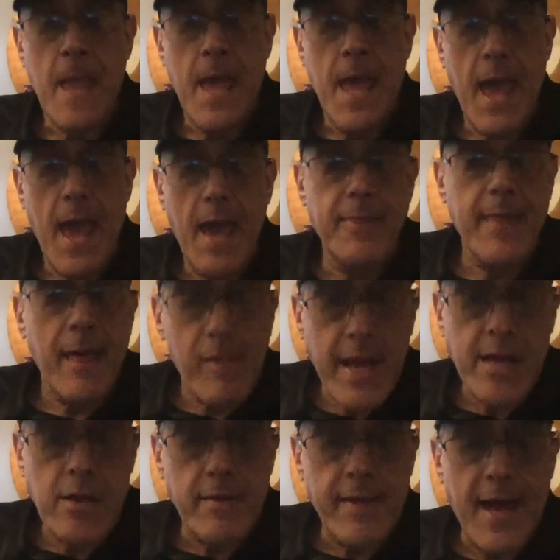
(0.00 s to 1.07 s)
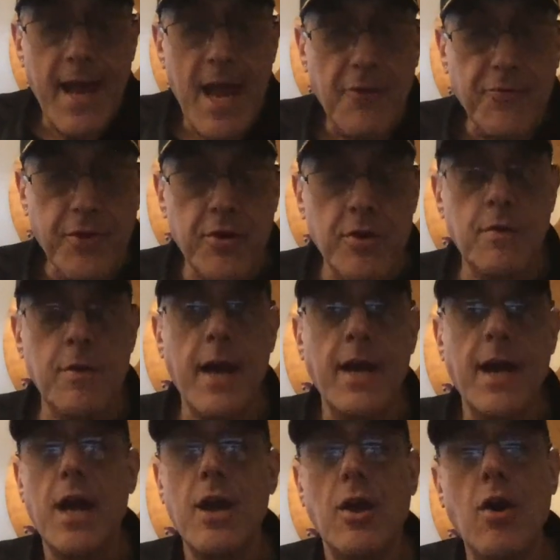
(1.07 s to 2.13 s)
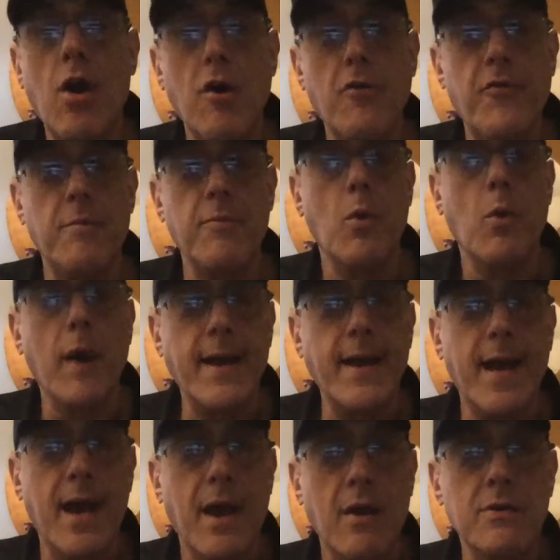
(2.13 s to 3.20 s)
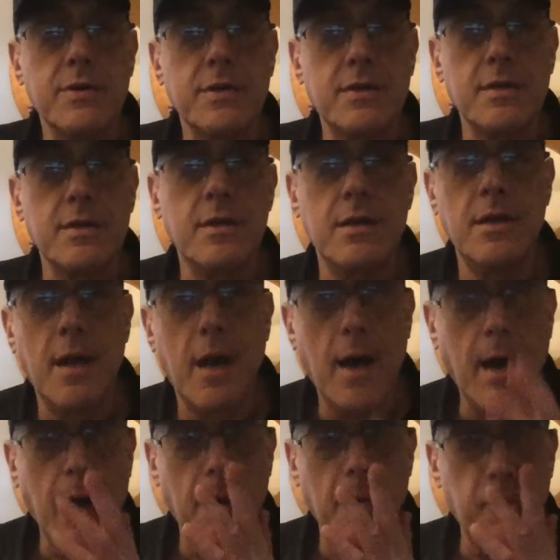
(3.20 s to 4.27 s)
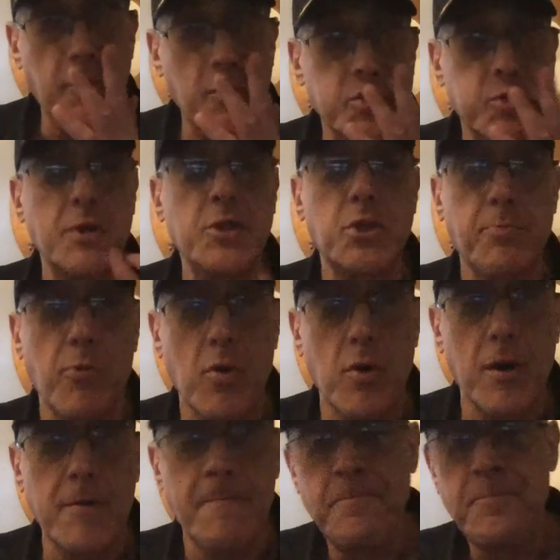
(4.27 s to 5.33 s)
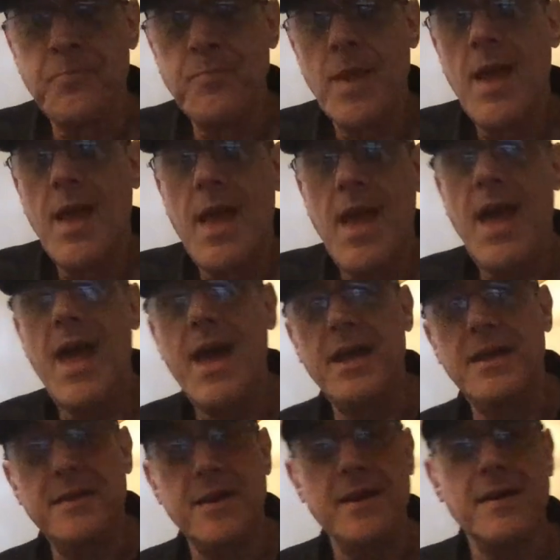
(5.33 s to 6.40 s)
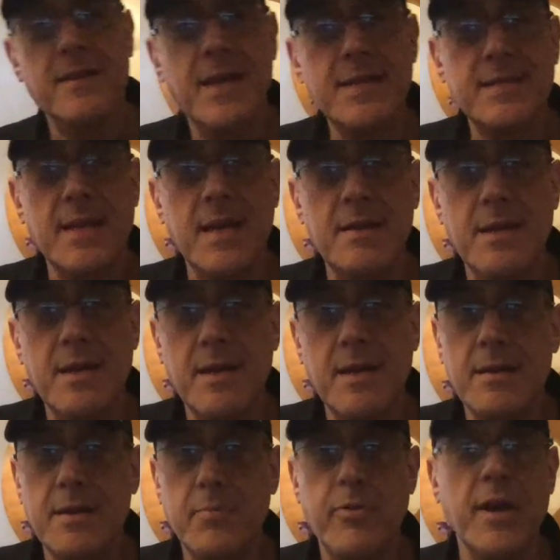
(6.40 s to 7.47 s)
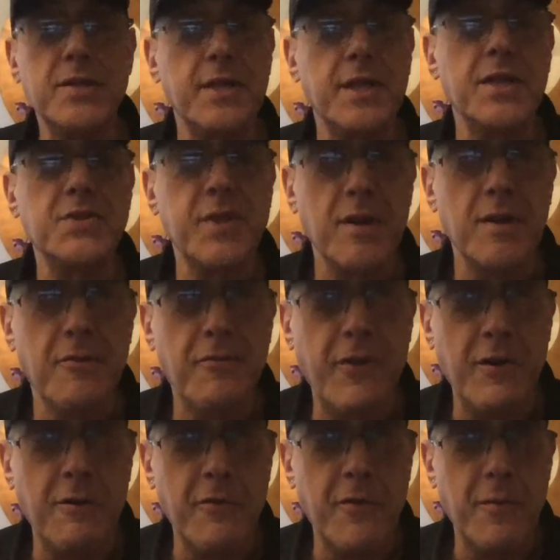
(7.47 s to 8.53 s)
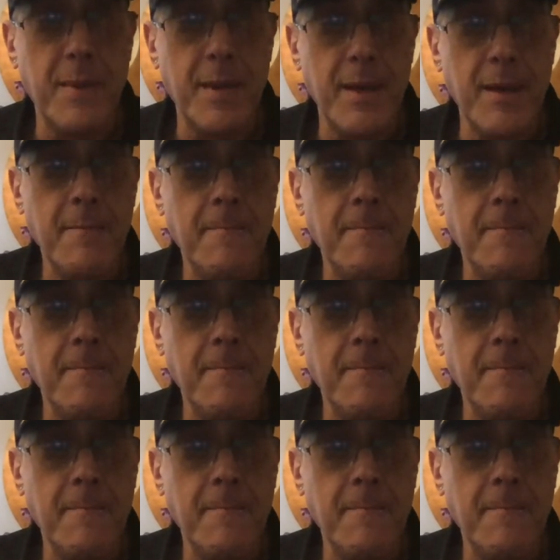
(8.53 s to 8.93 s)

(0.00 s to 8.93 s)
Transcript: And that later that afternoon, I got a call from the White House, um, the switchboard, and uh, they said uh, the president's on the phone for me,